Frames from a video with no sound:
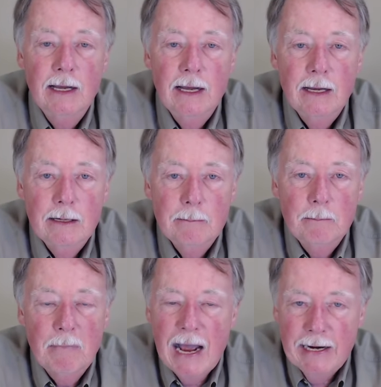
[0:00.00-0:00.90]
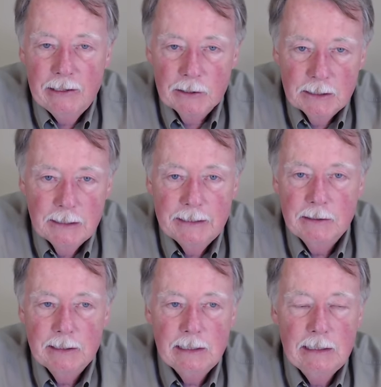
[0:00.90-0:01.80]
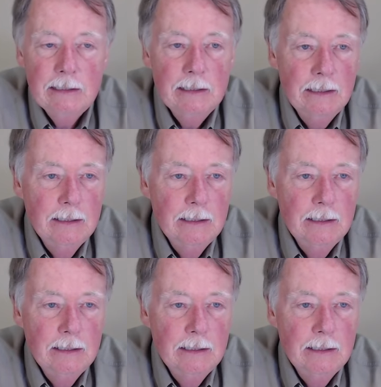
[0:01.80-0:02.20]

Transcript: um, higher clarity.